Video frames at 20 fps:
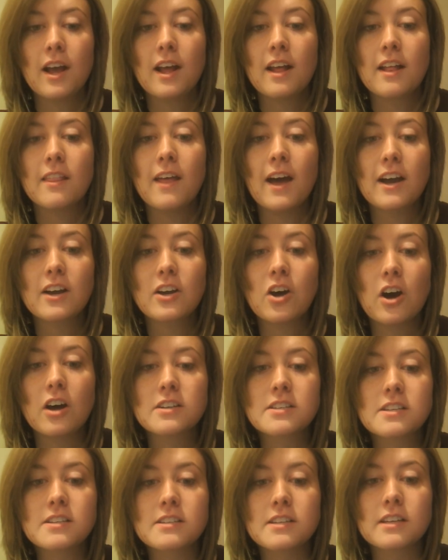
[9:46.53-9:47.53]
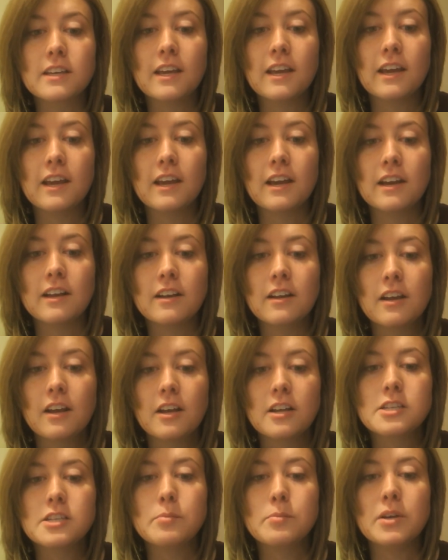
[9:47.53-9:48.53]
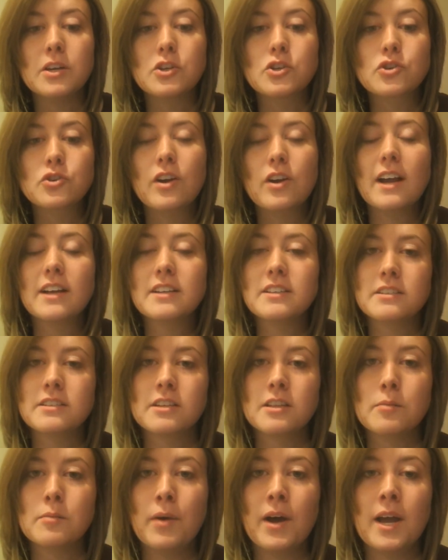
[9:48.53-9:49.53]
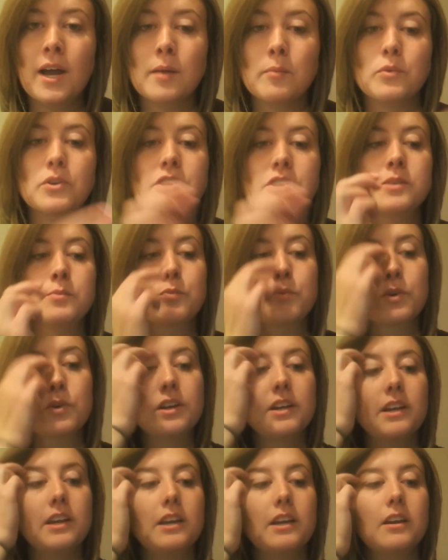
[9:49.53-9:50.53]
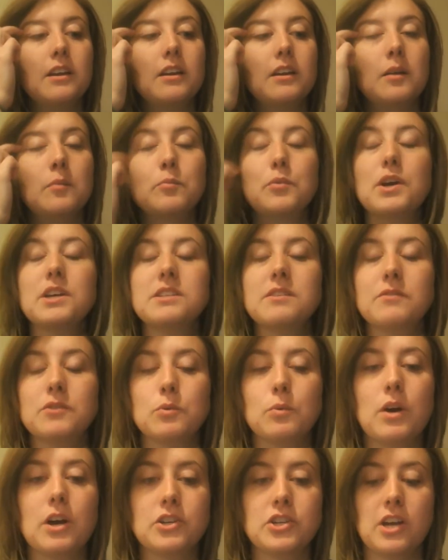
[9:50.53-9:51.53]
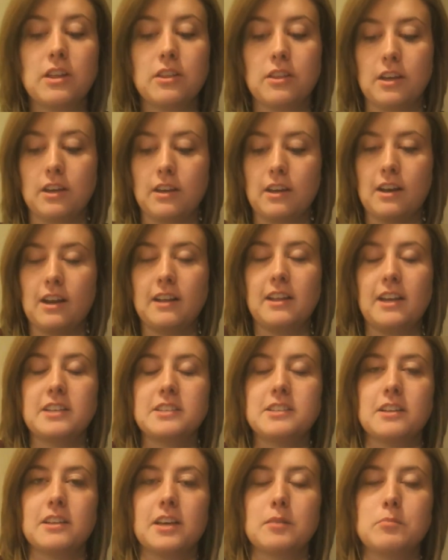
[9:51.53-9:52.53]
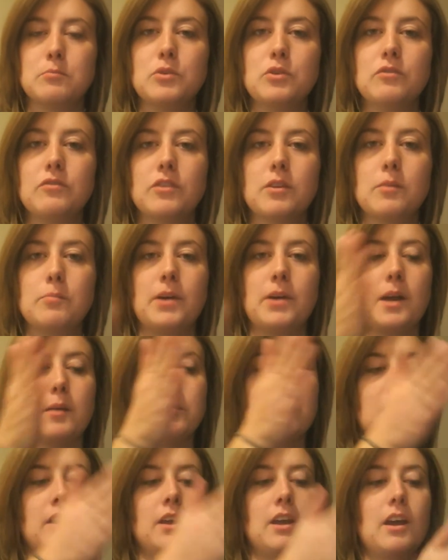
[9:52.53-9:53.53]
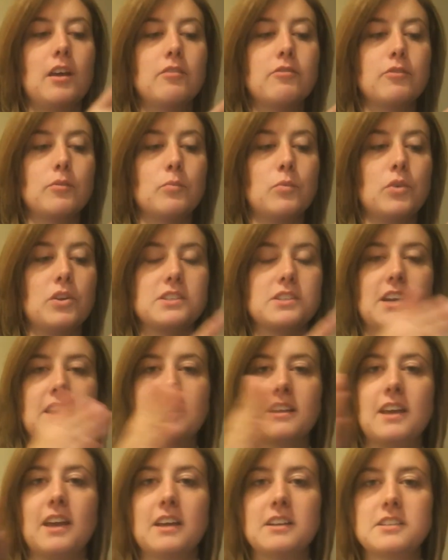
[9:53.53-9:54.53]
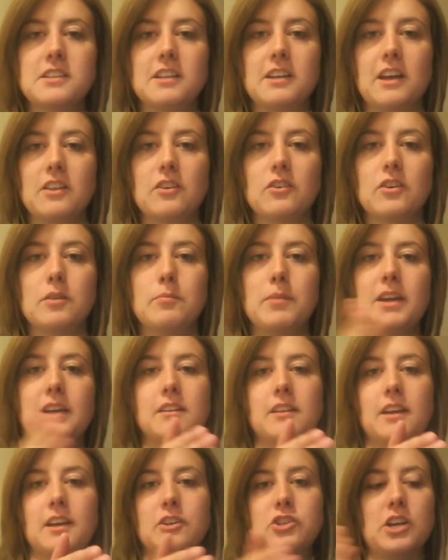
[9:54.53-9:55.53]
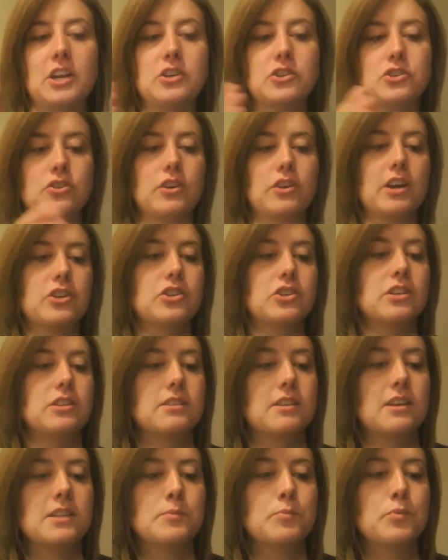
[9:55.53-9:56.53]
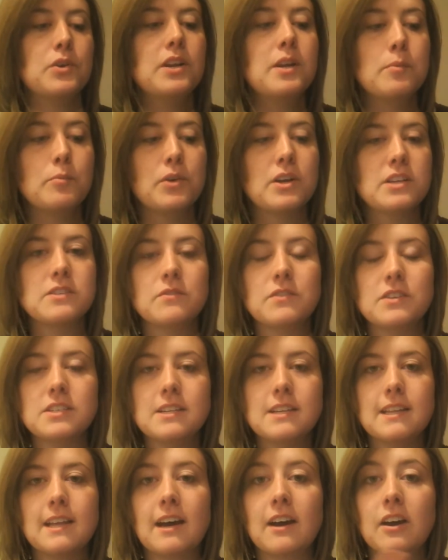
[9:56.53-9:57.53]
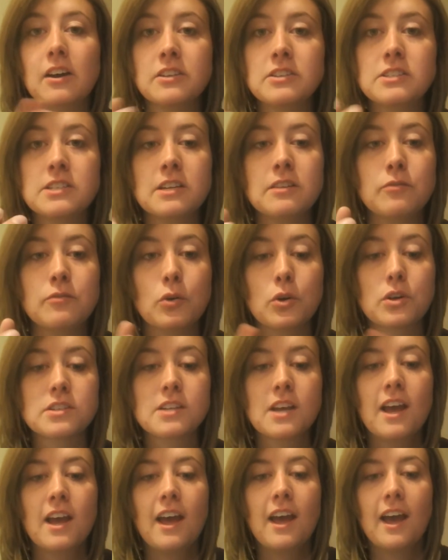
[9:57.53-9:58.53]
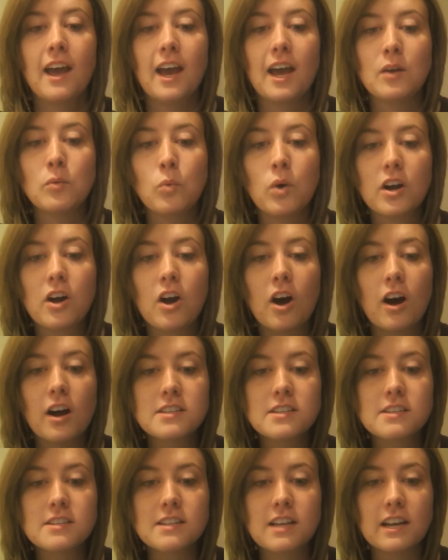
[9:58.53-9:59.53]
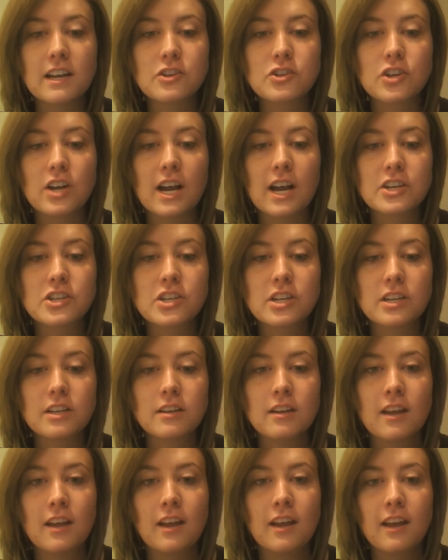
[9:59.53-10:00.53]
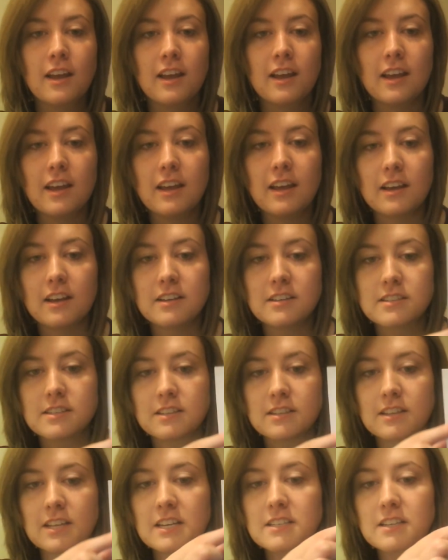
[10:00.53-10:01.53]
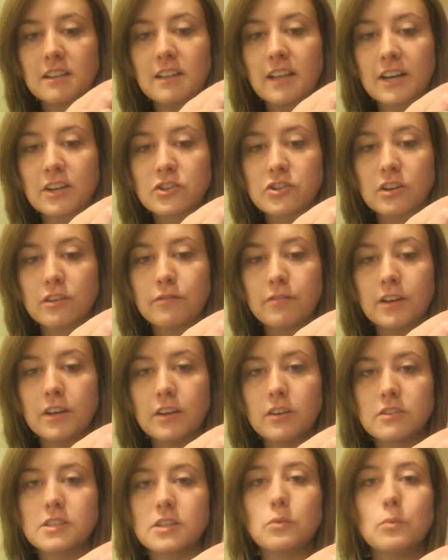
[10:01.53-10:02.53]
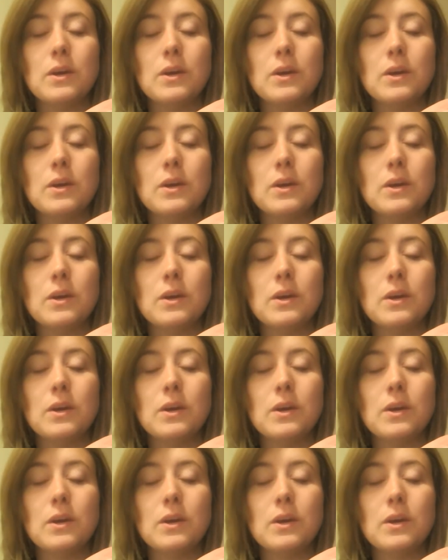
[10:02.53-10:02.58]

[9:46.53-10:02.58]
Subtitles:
that causes the can to be attracted to the pipe, which is pretty impressive to watch, I think. And I like to like move the pipe from one side of the can to the other and make it like change directions. It's pretty impressive to see that unseen force. And what causes that attraction is these electric fields that we